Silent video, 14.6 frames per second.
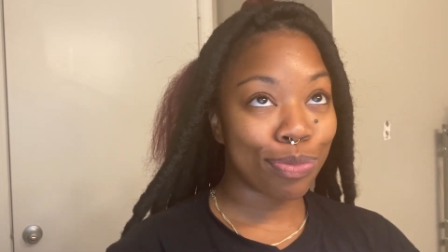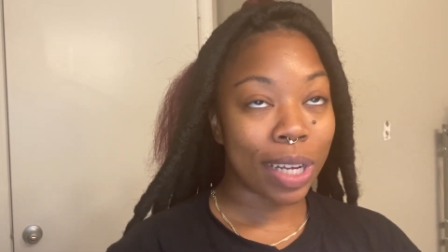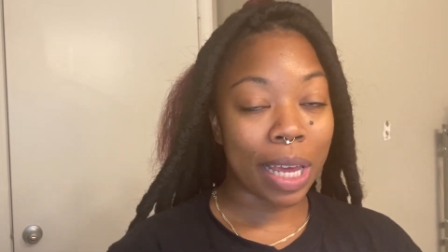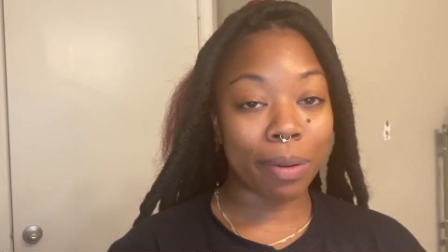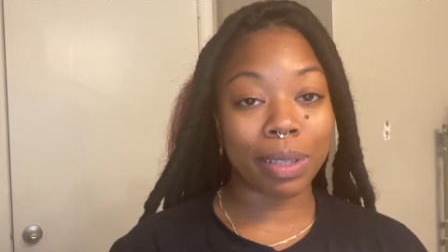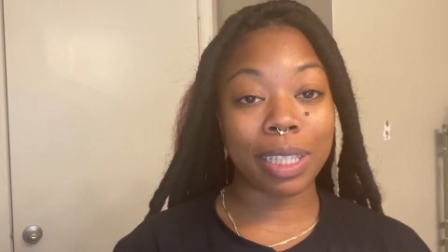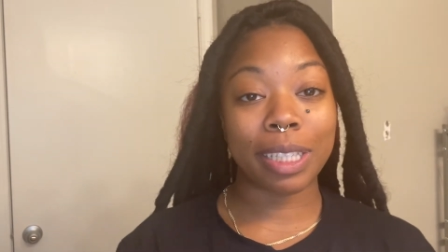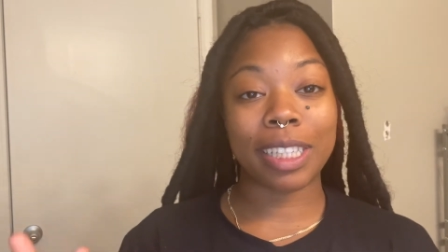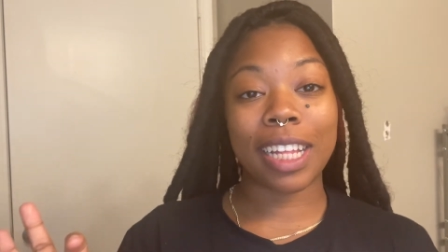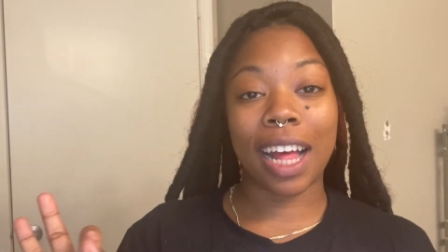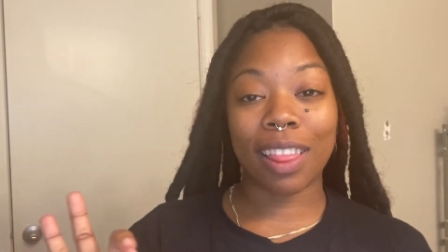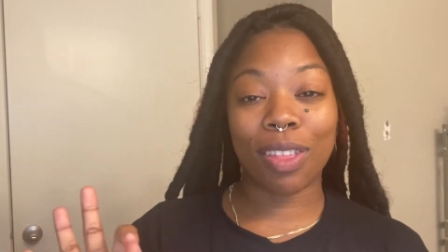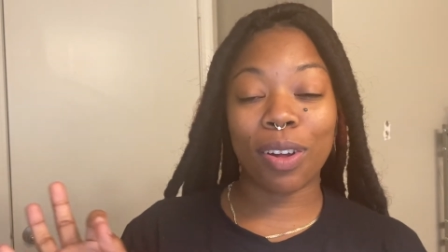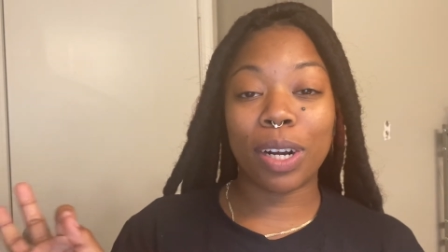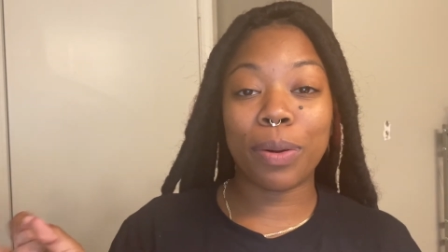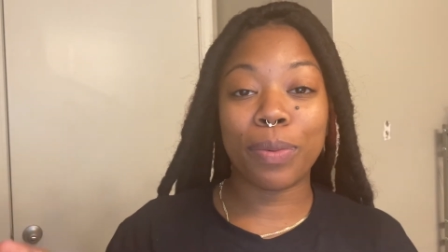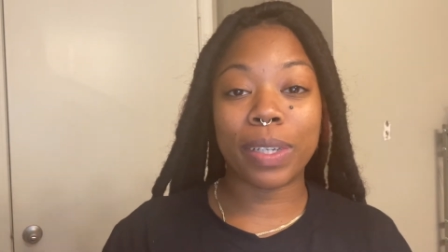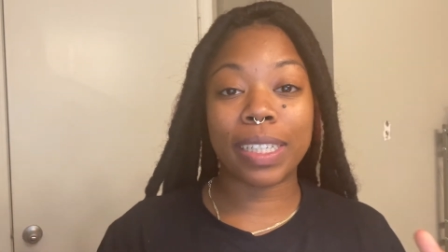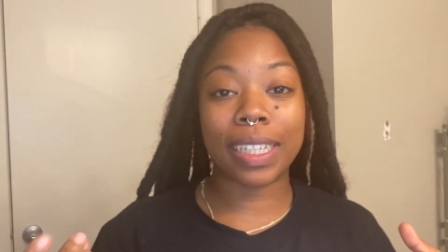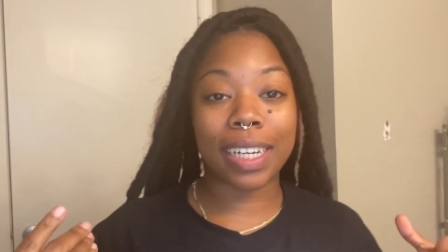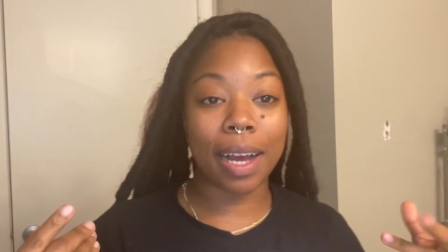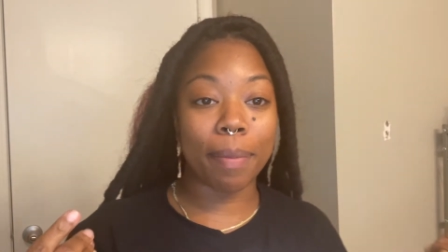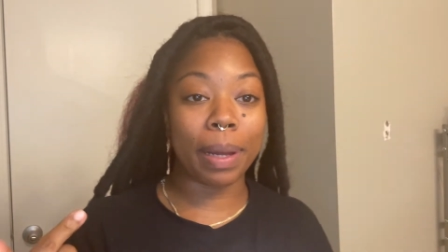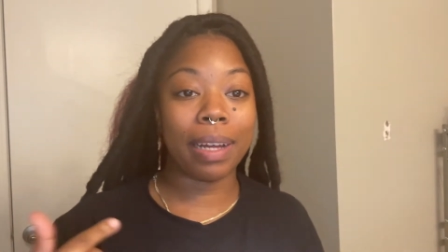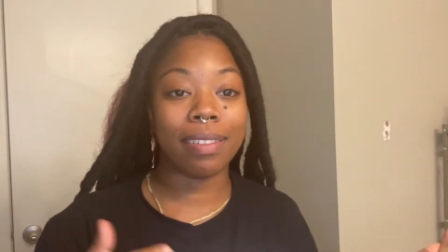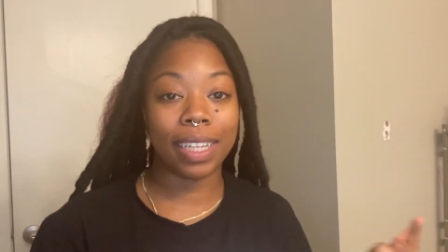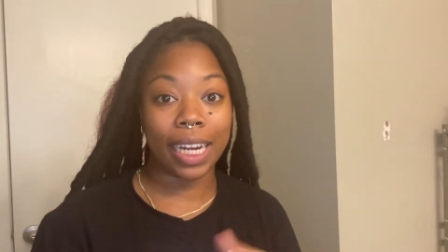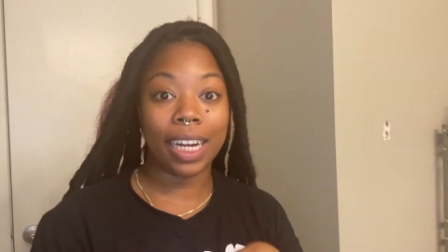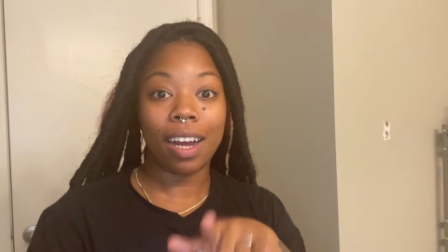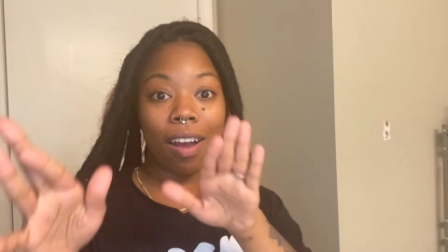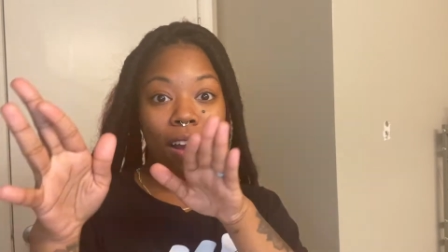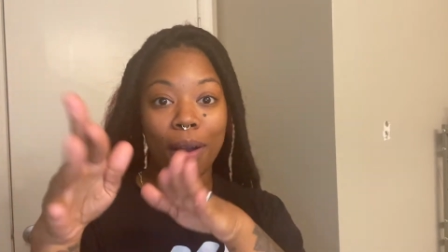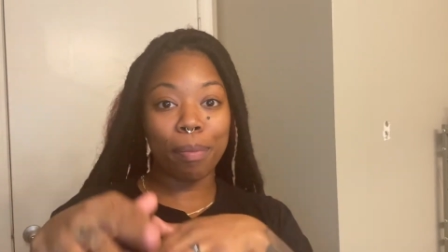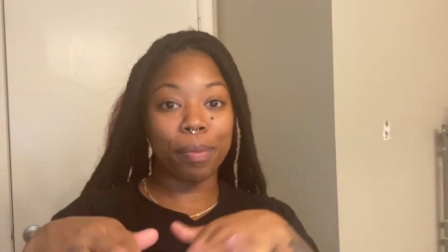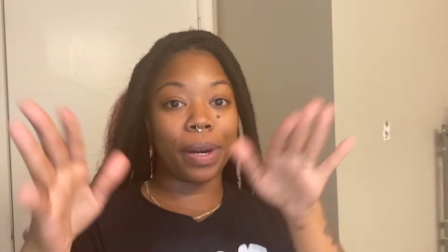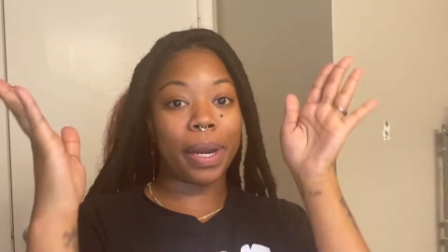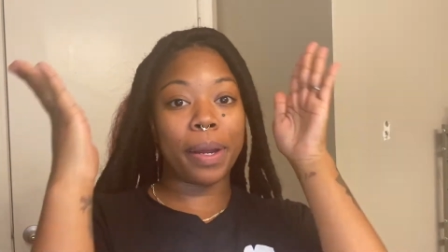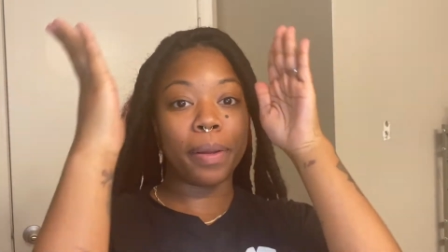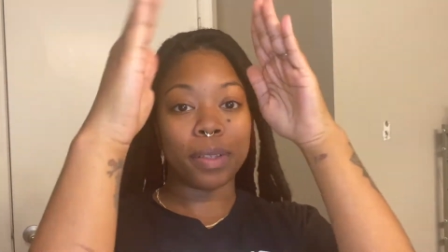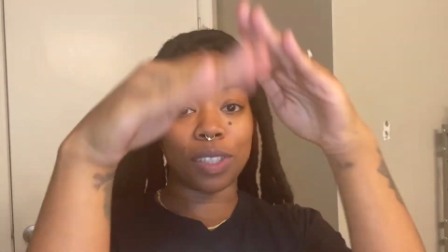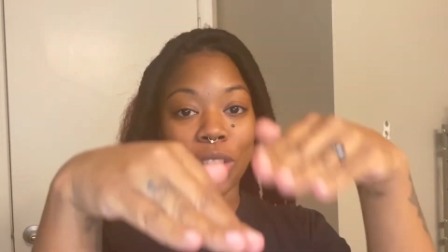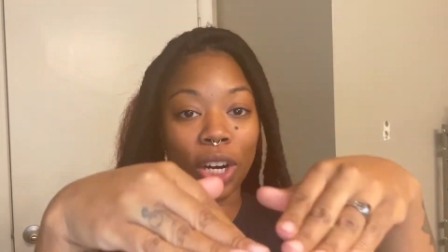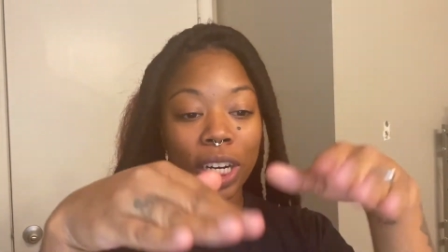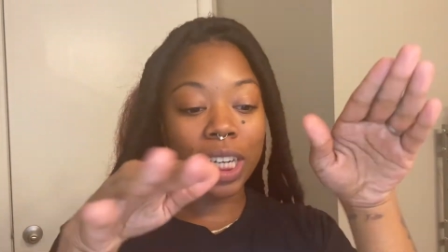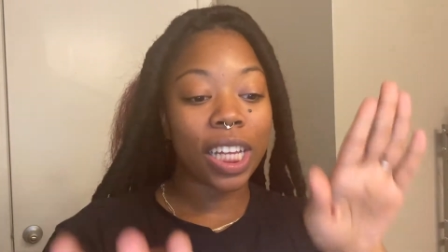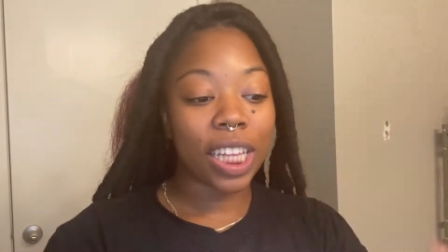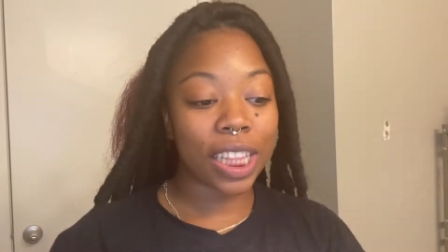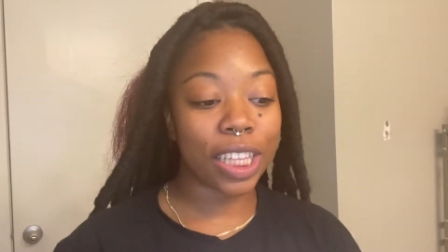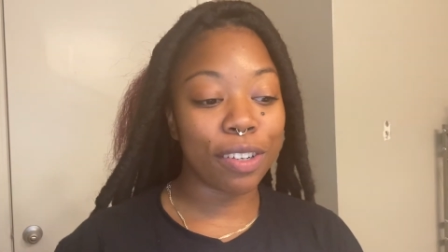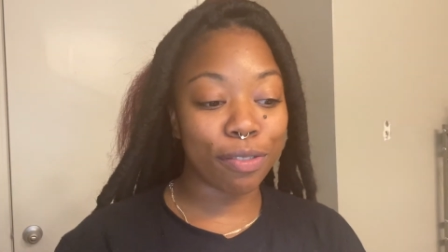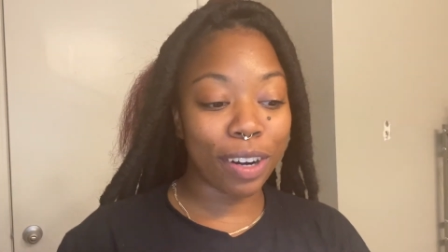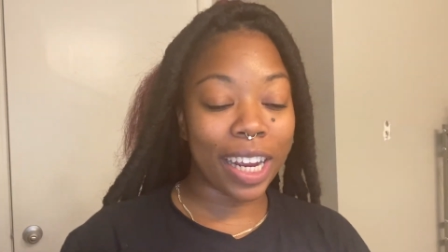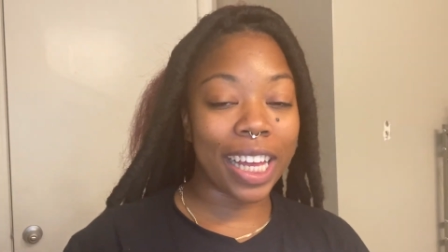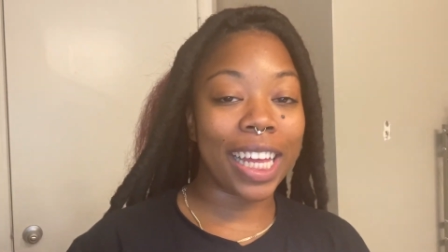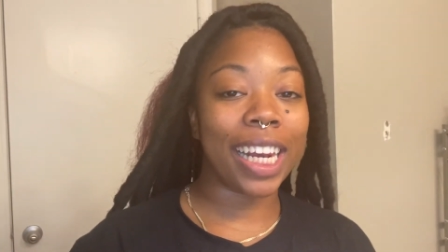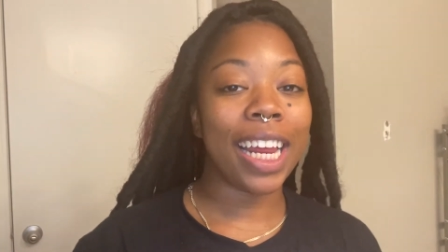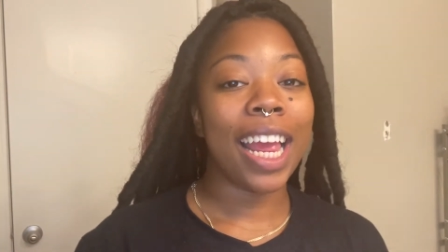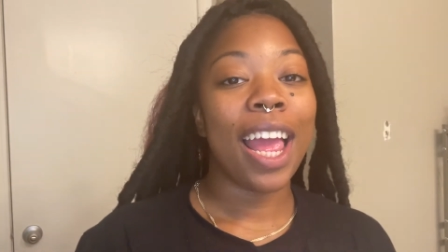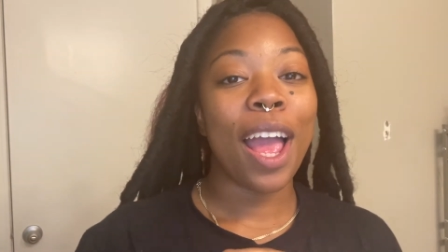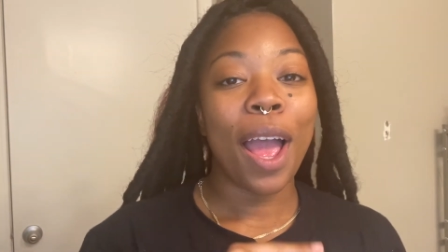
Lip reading: I thought it would come out like ombre, dark then red,